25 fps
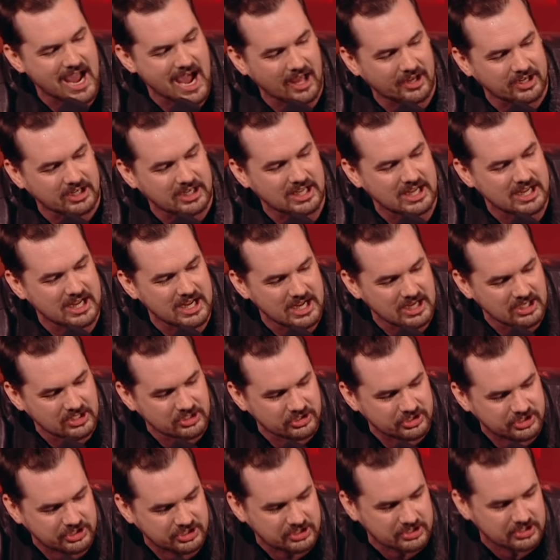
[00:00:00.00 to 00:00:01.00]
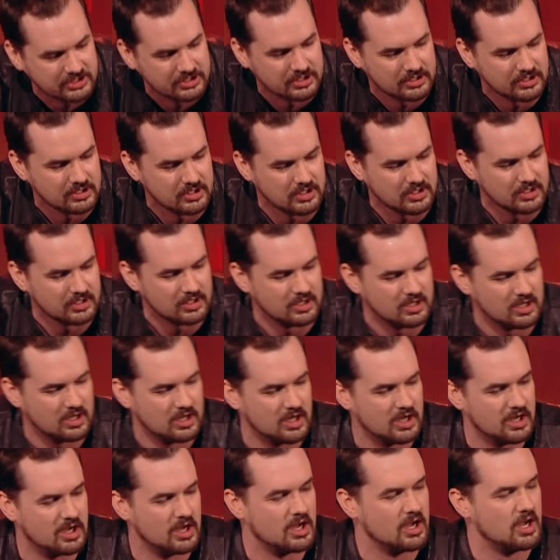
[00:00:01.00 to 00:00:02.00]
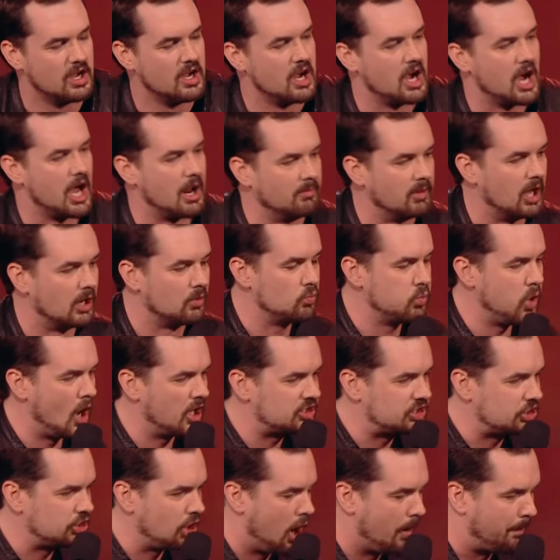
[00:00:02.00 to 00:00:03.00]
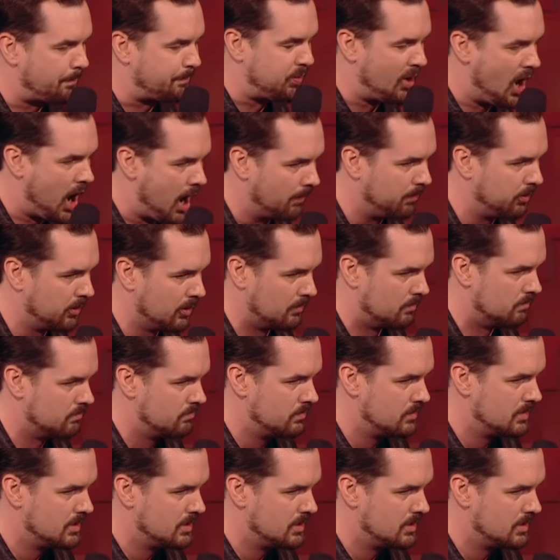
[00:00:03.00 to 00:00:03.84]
out in a hinge. I'm like, "What's your problem?"